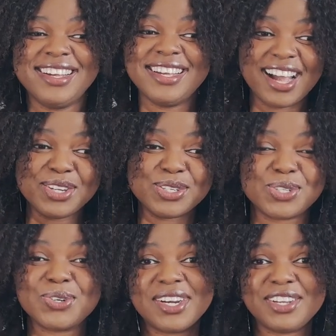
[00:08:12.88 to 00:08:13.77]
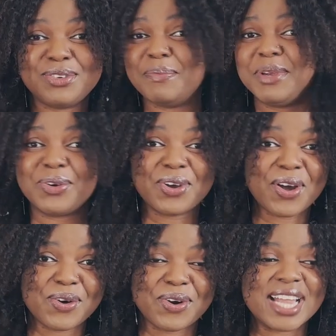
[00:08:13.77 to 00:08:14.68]
Are you sure you want me to
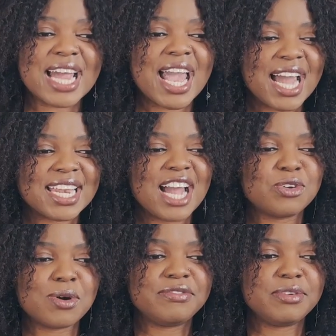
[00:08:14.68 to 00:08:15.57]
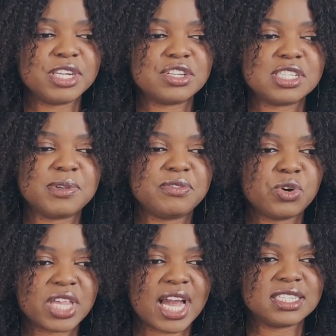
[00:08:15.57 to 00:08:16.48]
go? And I had had confirmations before
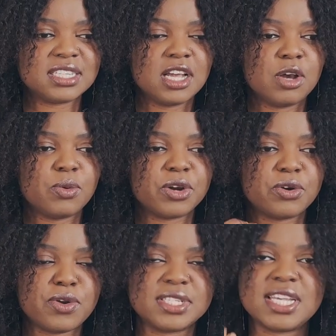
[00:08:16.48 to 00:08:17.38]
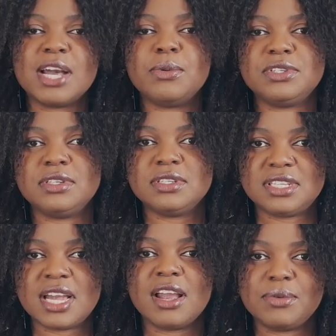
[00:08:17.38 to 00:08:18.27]
that where God was saying, I want you to
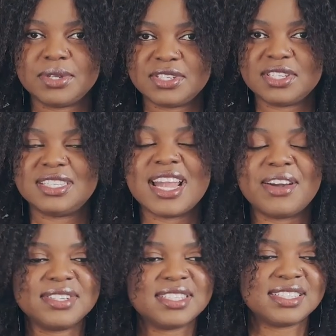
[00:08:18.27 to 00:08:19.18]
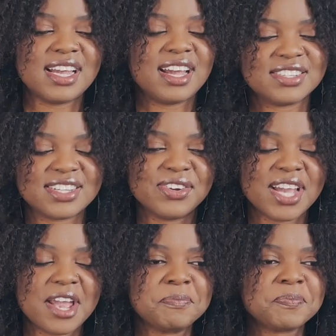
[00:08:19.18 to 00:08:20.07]
stay. I want you to stay. I want you to stay. And I was like,
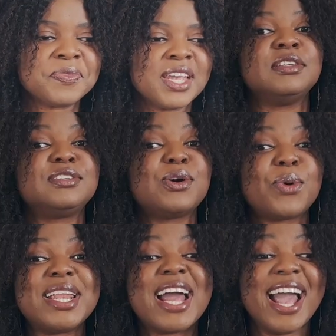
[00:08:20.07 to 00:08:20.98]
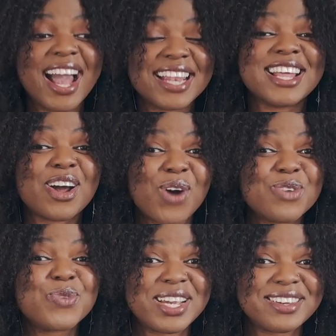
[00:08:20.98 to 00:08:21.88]
okay. So when I had that 1
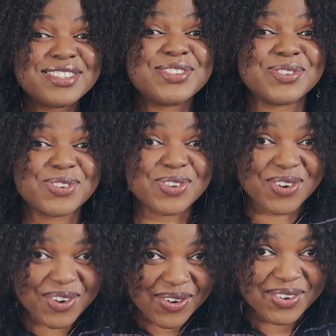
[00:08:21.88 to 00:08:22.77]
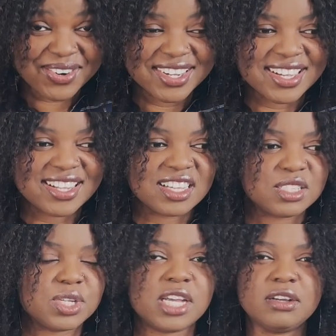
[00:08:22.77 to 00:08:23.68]
week to go, that's
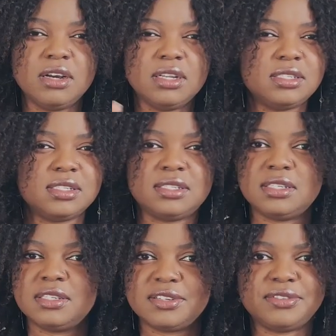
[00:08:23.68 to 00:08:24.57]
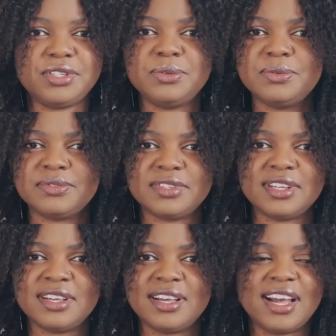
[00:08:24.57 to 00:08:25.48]
when I got this interview.
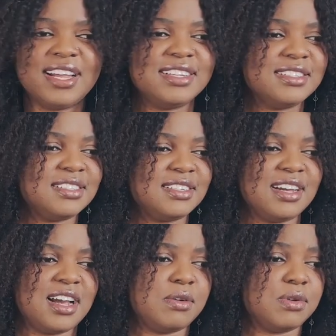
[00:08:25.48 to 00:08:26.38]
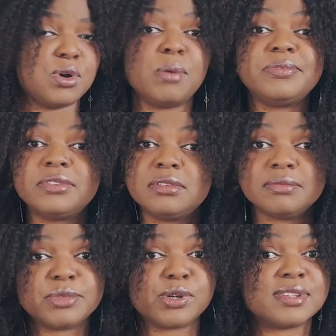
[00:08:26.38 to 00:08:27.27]
And I was hopeful
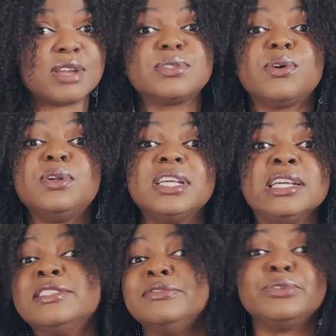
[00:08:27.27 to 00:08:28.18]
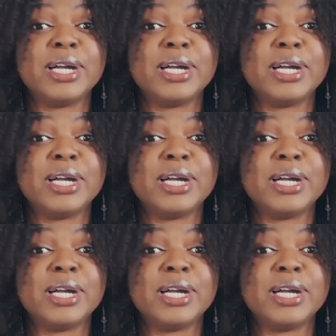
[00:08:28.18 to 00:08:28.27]
because that was the only interview I